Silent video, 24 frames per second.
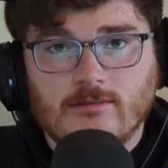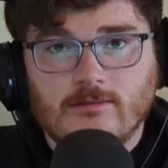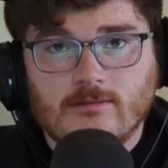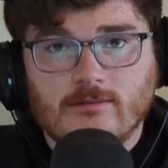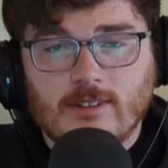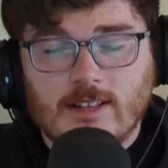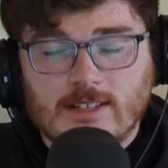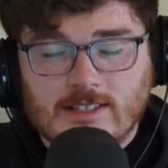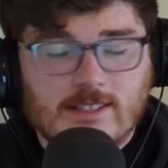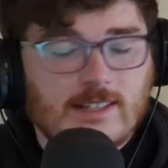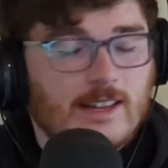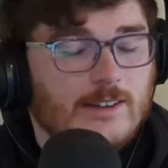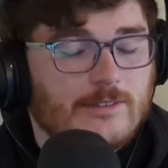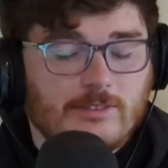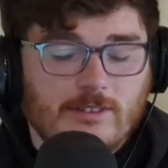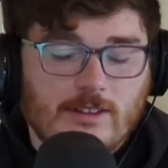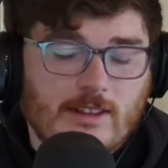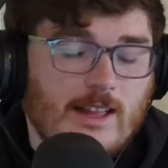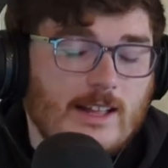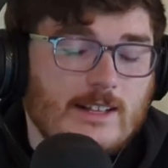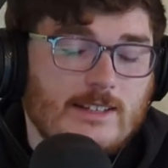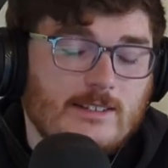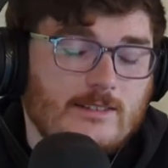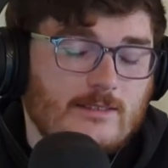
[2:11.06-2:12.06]
That's
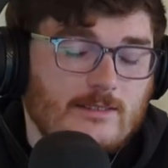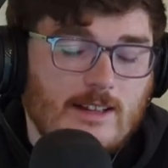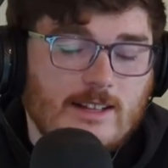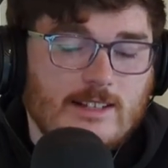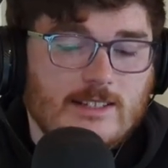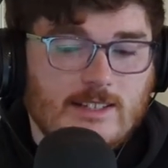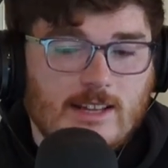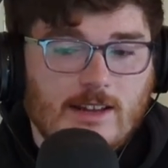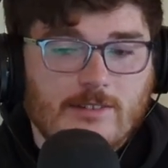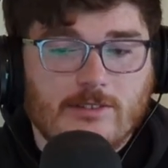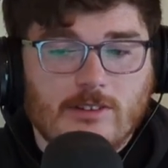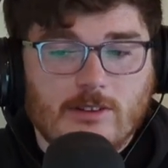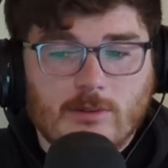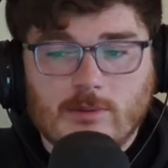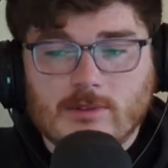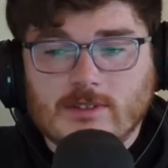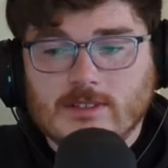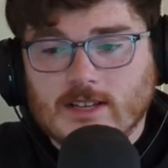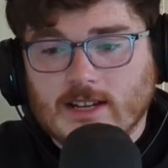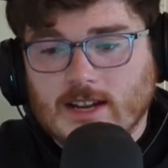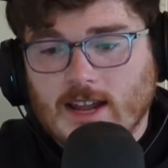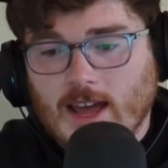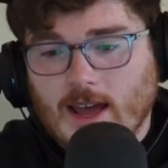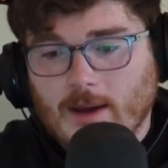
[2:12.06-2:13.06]
definitely what's
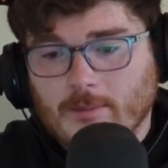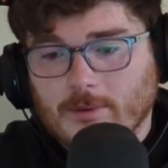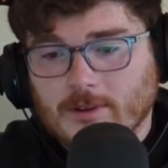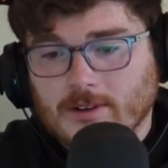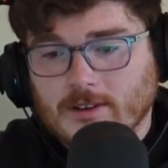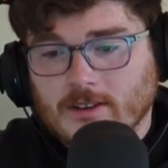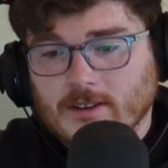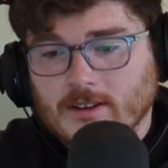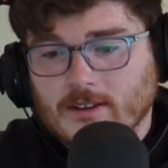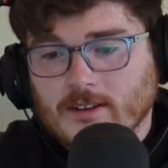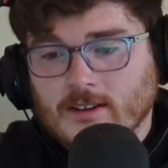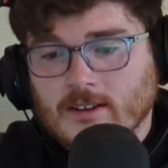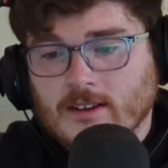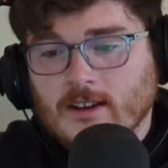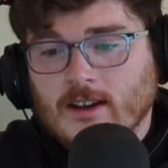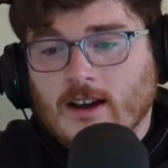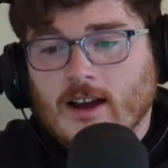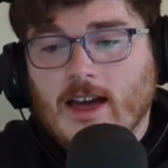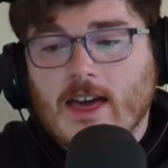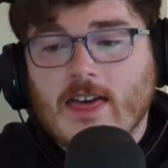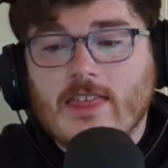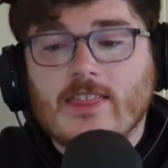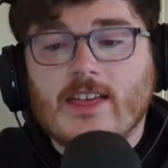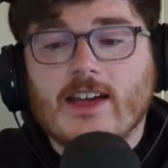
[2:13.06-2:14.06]
going to happen.
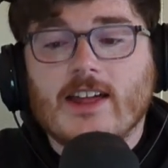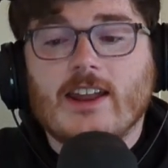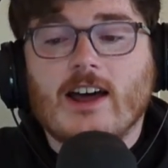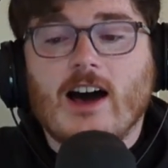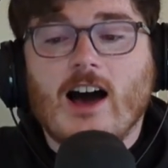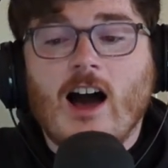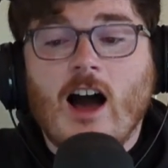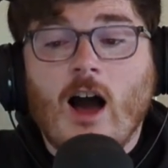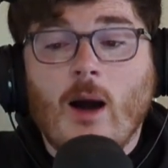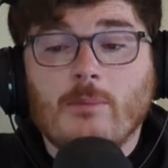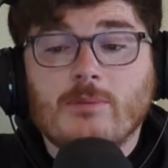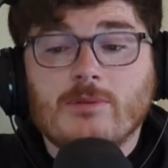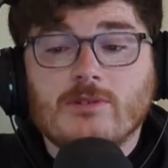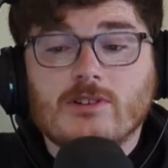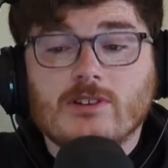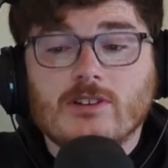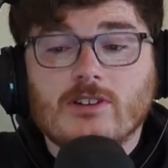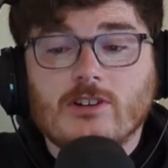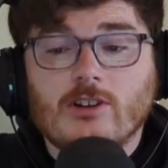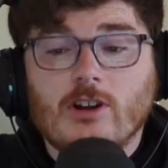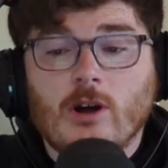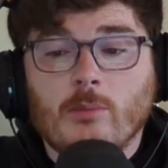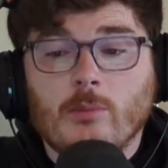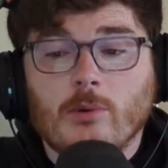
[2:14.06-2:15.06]
And then
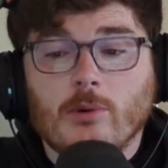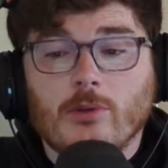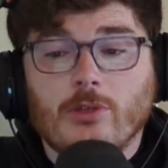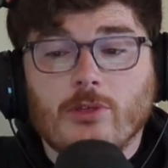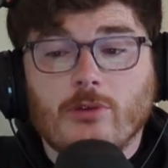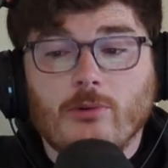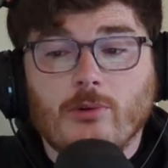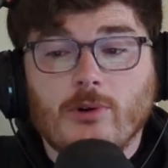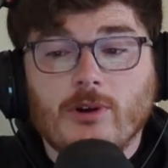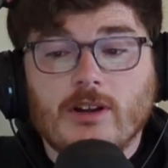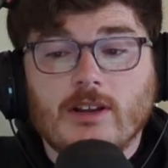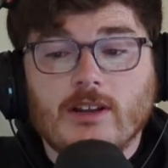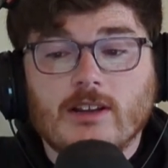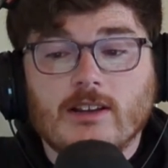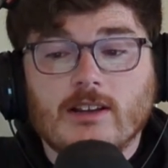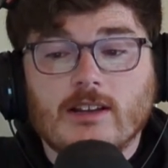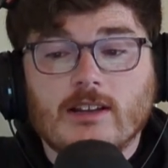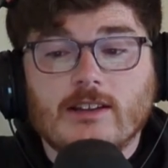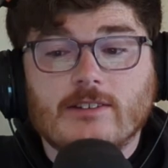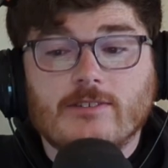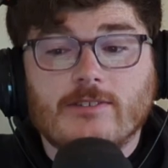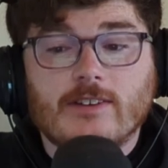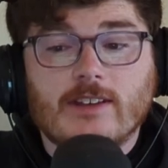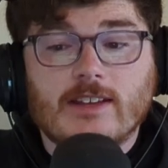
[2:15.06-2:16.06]
option number three,
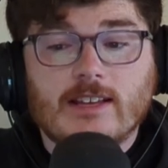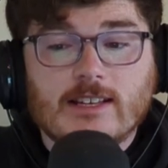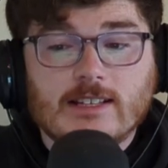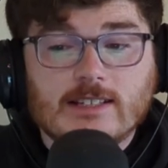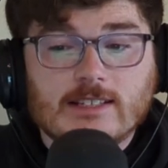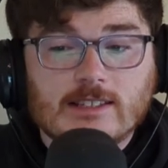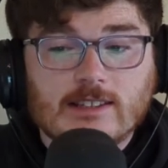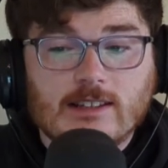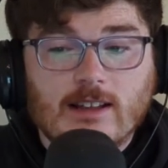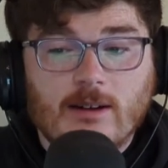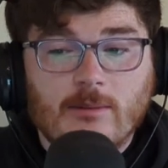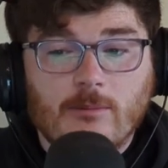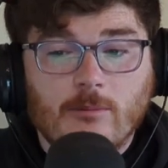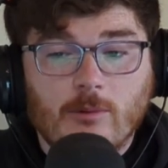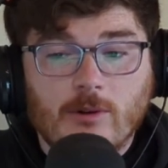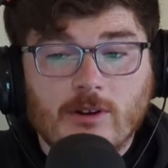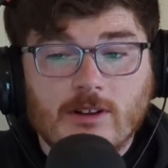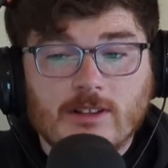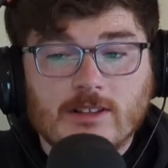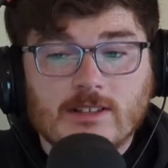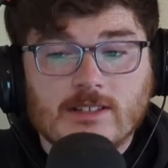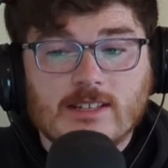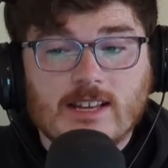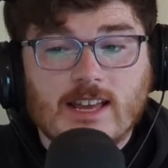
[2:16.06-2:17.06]
if Islam
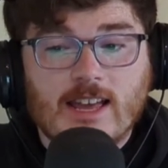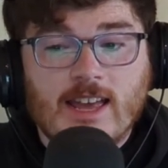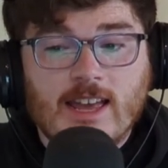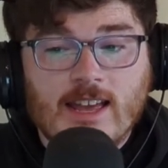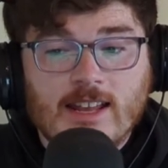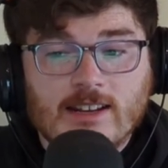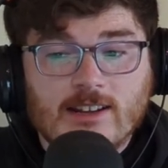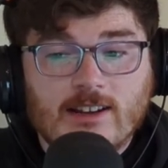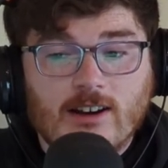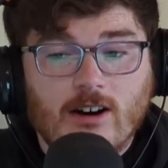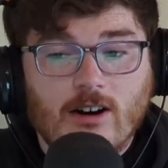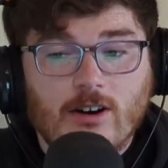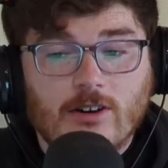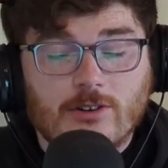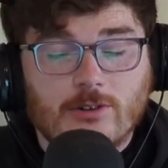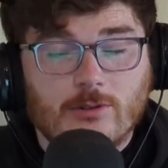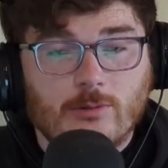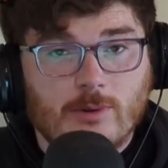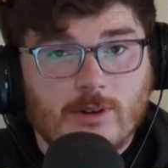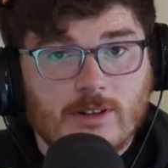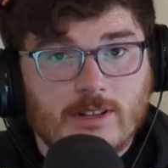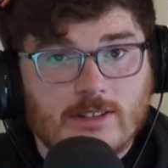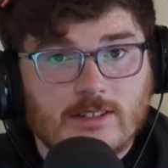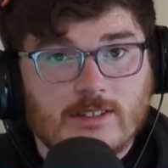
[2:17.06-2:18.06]
wins and Conor
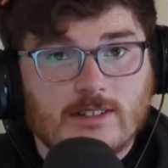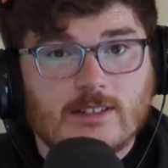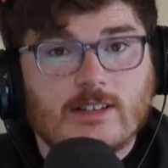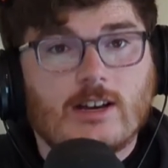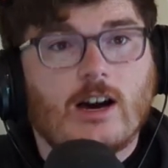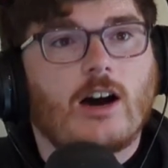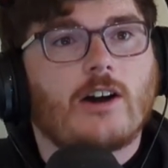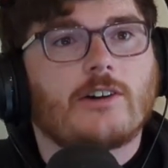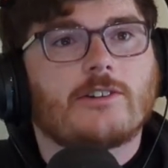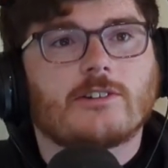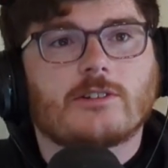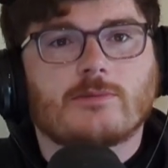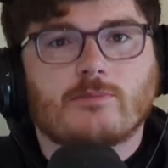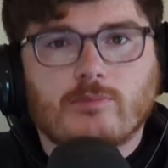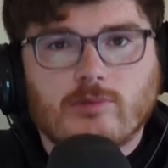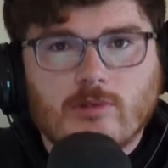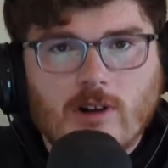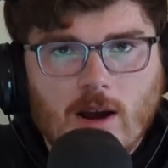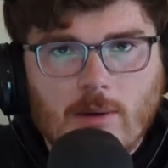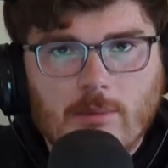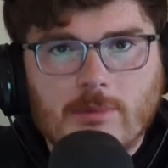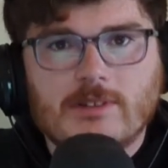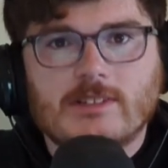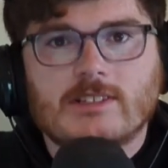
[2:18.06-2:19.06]
wins, Conor's
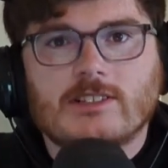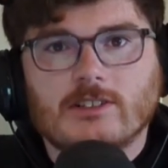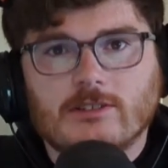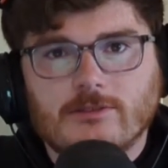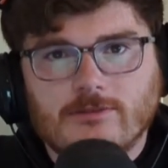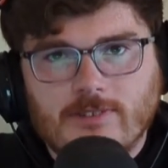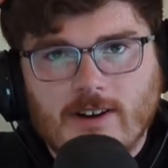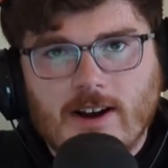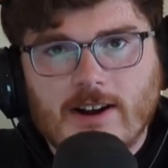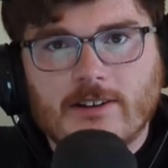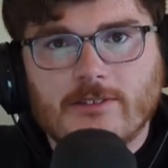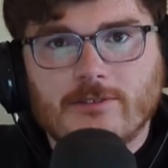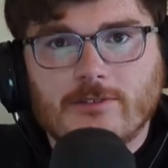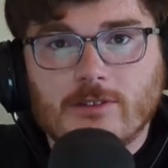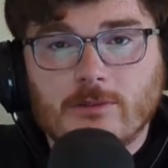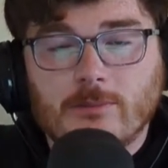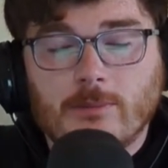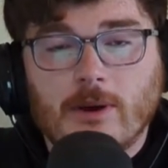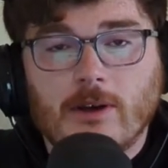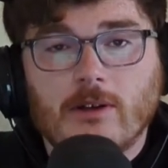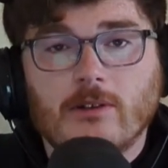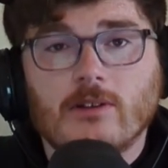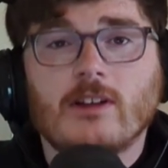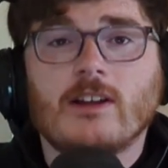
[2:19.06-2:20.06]
probably still fighting for the
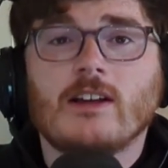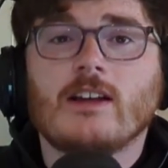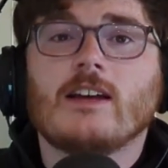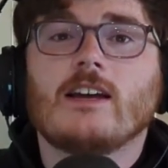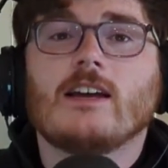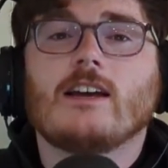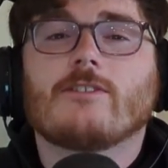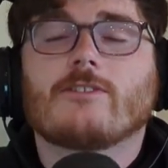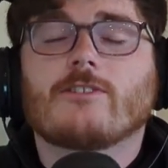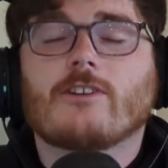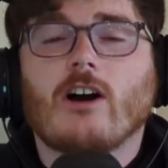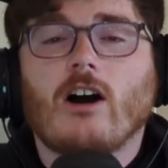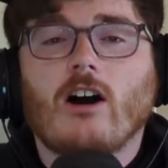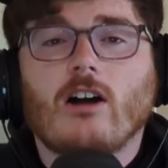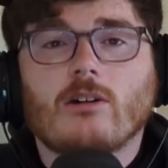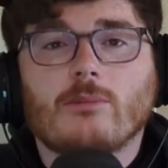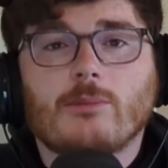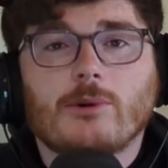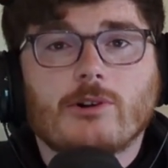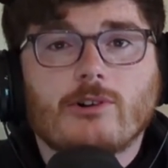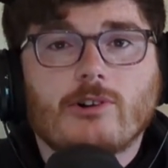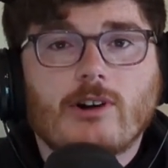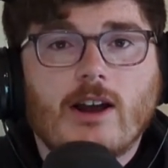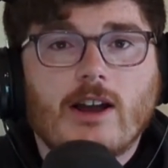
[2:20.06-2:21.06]
belt. If
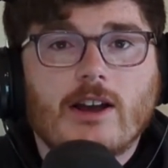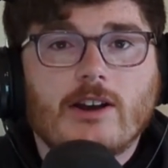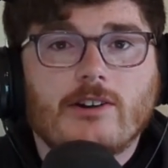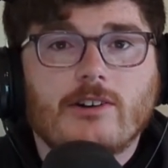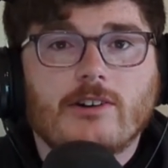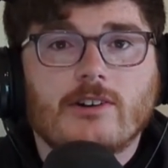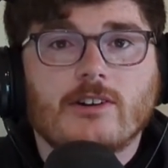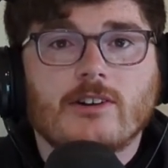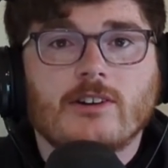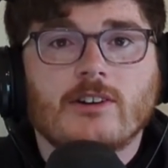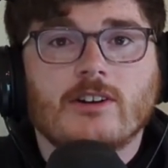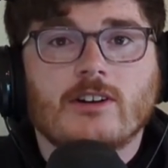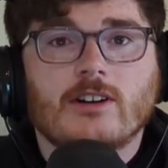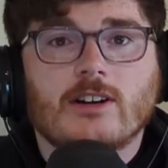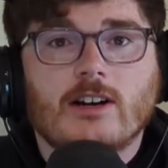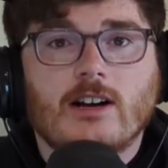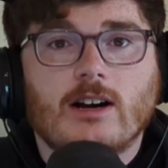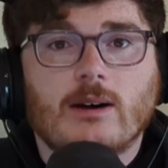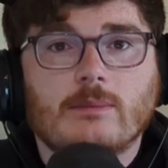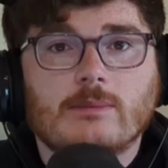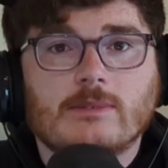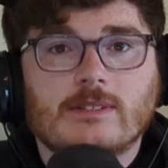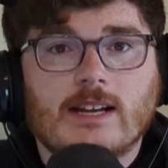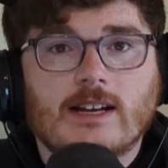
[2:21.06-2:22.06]
Conor McGregor
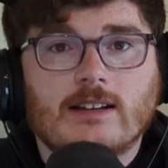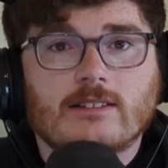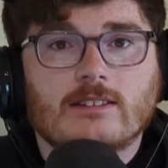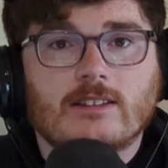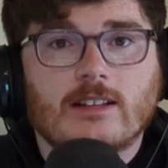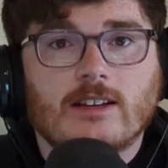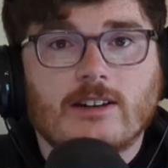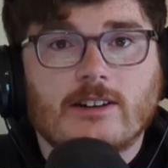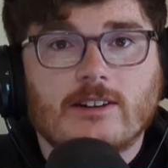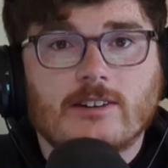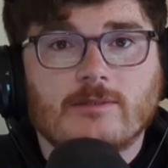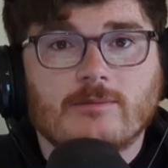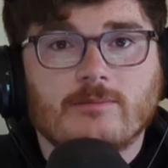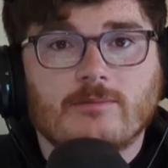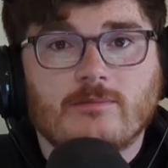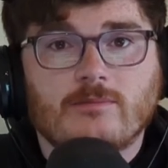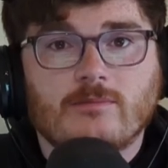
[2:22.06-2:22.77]
comes out there